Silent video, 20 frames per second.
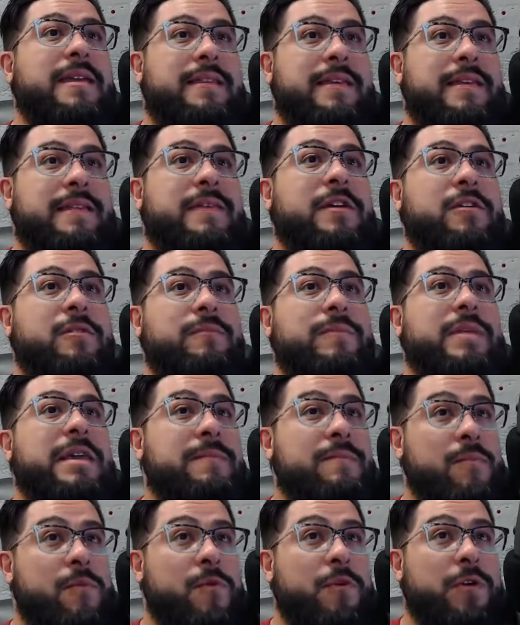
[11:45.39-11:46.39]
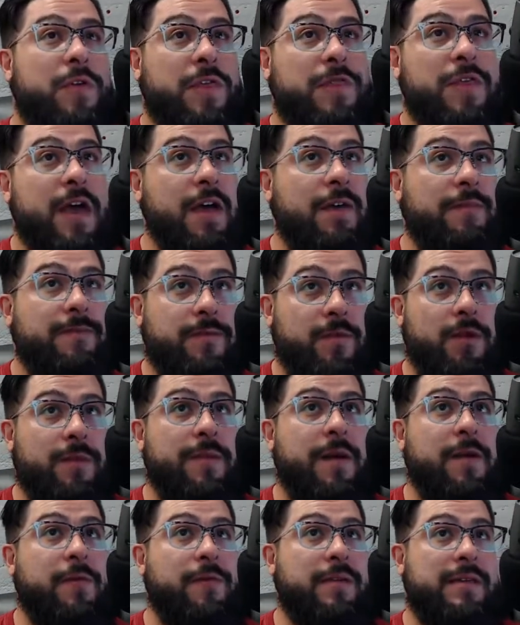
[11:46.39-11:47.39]
that they are being more thoughtful
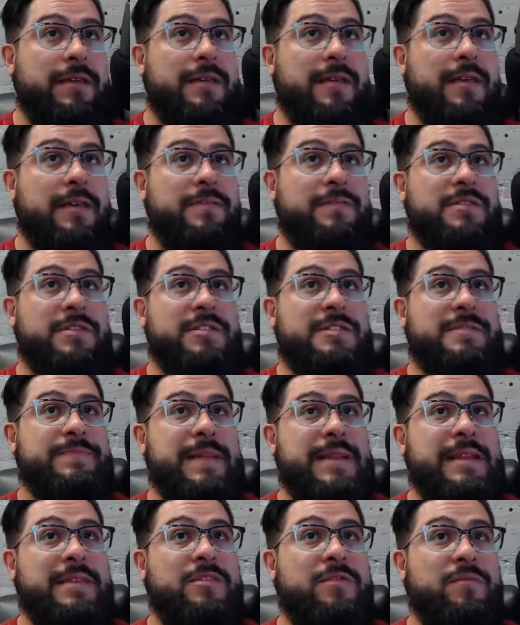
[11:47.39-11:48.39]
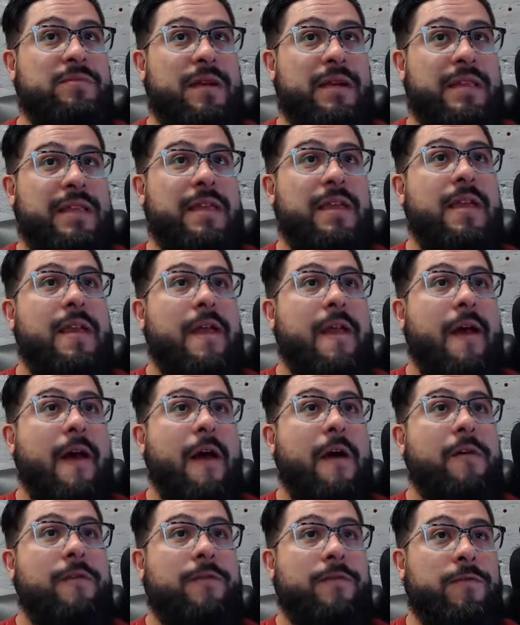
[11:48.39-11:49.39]
about when it comes to spending their money
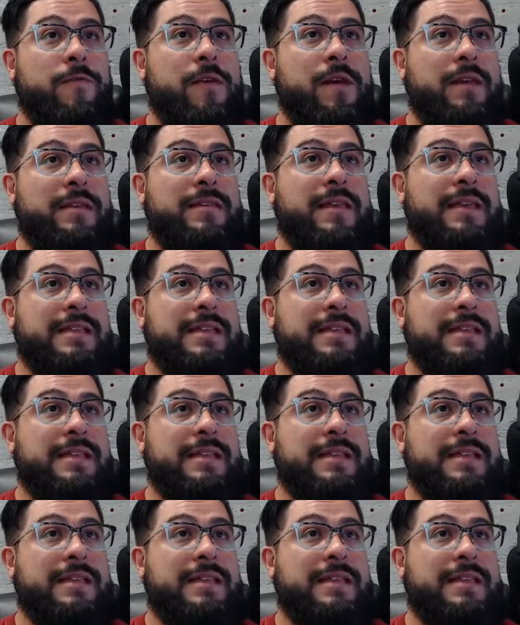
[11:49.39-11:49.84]
up front,